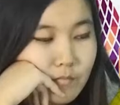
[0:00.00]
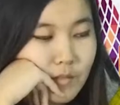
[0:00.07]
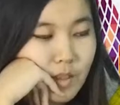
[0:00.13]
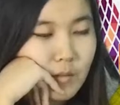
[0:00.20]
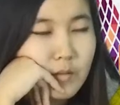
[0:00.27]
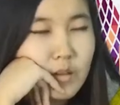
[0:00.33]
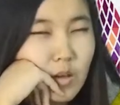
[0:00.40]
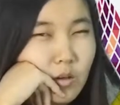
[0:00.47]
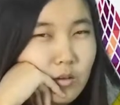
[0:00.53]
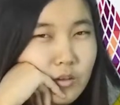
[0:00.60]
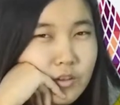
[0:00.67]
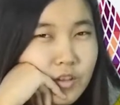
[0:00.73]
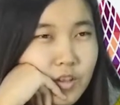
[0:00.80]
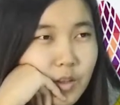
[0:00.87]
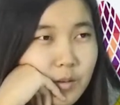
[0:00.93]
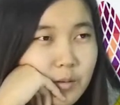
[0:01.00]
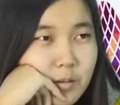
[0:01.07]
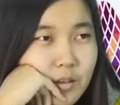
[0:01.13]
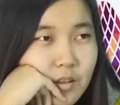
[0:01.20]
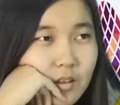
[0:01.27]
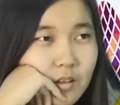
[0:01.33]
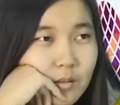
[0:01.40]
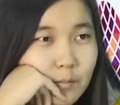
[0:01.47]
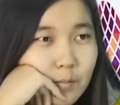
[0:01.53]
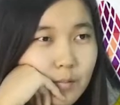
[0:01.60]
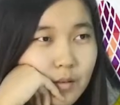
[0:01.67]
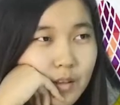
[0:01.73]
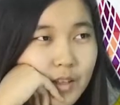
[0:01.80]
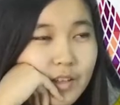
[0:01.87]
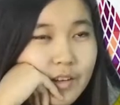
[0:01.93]
We already know that
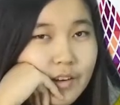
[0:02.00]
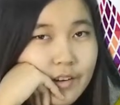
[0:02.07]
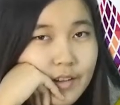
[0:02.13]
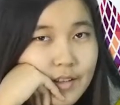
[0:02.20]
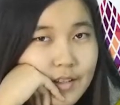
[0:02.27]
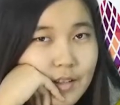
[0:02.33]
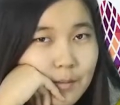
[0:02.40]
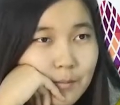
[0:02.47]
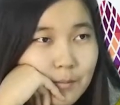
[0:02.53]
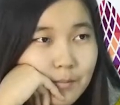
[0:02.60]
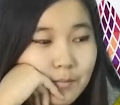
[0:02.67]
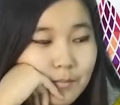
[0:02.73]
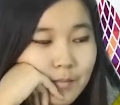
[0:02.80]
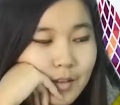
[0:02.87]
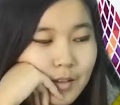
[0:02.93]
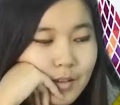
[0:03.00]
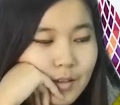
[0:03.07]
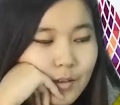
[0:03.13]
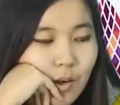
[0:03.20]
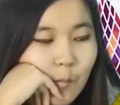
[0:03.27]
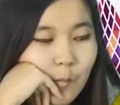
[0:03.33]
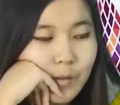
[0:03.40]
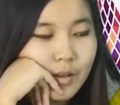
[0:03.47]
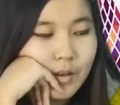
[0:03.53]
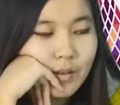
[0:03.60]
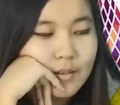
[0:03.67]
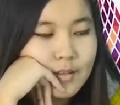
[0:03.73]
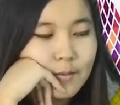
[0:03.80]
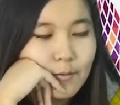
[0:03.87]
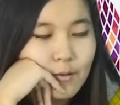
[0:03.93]
plagiarism is copying
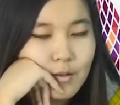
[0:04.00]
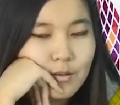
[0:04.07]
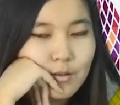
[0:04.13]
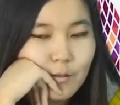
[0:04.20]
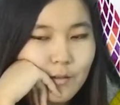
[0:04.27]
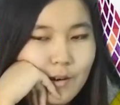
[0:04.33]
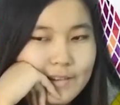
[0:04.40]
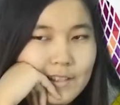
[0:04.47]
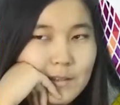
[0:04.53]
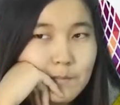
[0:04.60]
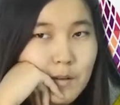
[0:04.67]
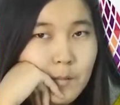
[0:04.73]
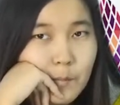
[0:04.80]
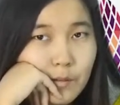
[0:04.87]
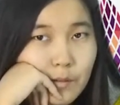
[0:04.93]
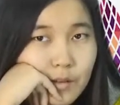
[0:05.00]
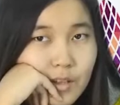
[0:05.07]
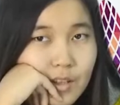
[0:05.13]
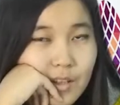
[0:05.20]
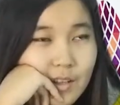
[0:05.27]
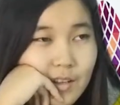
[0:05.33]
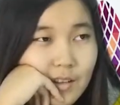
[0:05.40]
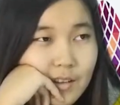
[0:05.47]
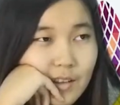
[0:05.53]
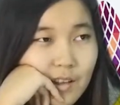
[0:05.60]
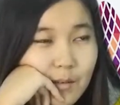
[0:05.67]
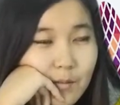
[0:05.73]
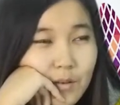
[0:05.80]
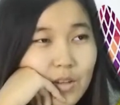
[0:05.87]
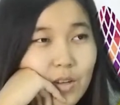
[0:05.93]
the works of other people.
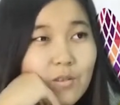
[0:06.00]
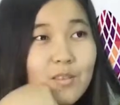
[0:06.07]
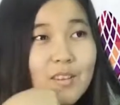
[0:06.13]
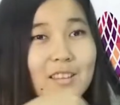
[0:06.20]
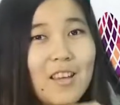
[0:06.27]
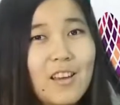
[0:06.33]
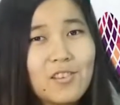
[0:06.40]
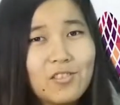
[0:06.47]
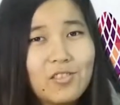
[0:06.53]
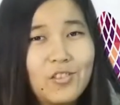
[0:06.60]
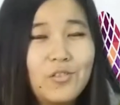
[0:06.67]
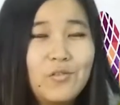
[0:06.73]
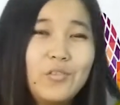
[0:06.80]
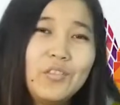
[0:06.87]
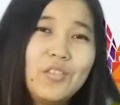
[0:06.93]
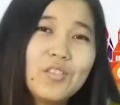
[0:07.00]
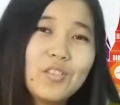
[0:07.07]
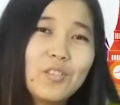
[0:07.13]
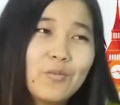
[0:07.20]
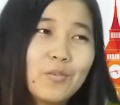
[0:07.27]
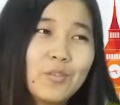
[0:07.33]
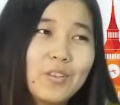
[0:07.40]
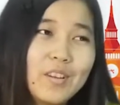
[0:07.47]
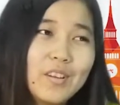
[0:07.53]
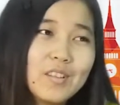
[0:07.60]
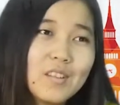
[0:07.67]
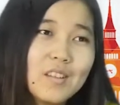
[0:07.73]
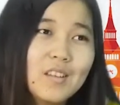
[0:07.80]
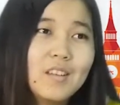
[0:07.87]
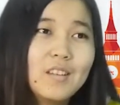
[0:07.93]
Like, we don't need extra definition for this.
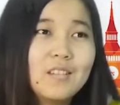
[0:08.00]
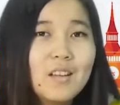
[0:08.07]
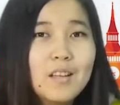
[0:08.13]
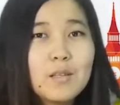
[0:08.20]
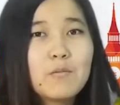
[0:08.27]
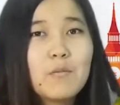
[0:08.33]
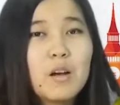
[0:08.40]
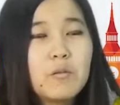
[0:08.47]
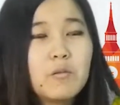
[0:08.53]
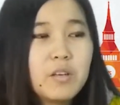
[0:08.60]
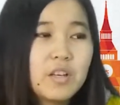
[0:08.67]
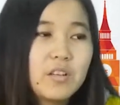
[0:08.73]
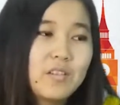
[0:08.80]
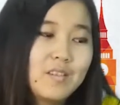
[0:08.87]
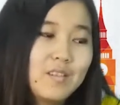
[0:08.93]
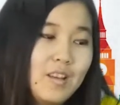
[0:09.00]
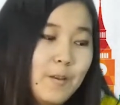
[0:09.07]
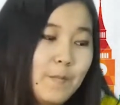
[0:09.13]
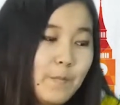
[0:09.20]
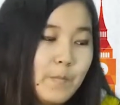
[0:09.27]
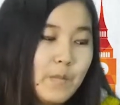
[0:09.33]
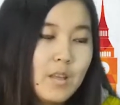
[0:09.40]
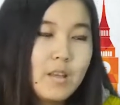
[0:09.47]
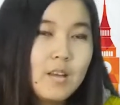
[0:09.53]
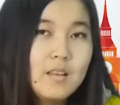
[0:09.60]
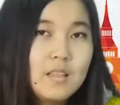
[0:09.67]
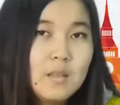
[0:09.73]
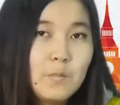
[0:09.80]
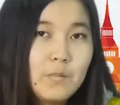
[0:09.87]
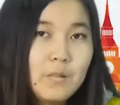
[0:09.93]
That's why we can just say
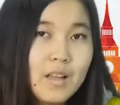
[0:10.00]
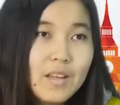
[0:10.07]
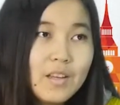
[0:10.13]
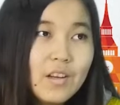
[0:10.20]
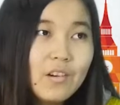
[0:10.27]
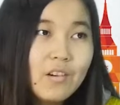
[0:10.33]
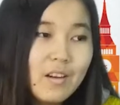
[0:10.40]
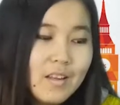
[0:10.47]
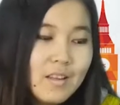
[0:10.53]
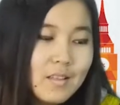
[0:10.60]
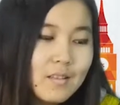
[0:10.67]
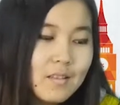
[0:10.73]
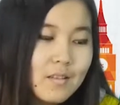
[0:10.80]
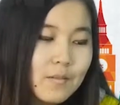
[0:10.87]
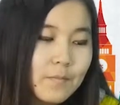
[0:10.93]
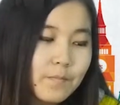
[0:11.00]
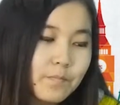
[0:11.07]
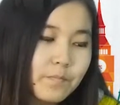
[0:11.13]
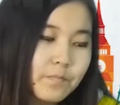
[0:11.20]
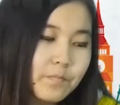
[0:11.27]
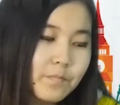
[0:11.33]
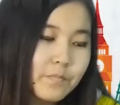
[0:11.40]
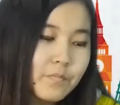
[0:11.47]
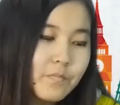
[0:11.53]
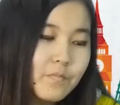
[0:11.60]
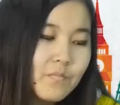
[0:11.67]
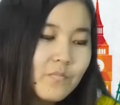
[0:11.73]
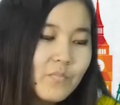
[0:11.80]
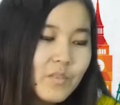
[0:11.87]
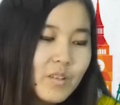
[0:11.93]
the plagiarist
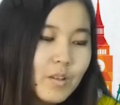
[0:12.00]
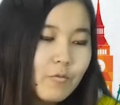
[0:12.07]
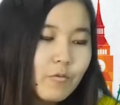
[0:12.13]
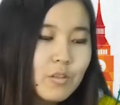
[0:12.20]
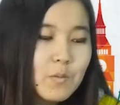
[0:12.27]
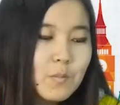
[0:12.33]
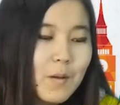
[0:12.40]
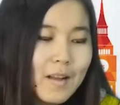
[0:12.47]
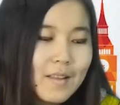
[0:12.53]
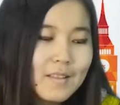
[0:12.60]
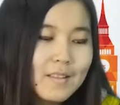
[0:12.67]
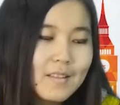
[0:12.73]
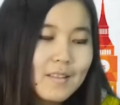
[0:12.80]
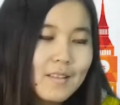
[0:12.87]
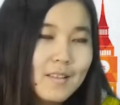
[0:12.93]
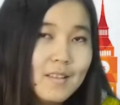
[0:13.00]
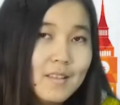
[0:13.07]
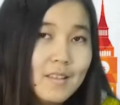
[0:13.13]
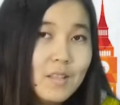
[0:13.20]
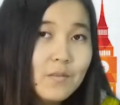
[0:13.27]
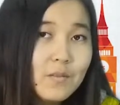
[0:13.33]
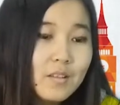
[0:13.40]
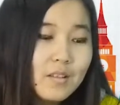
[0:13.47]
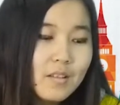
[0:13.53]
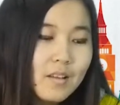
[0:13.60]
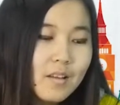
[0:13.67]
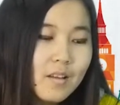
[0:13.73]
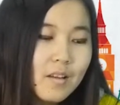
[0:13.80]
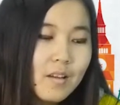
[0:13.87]
was banned indefinitely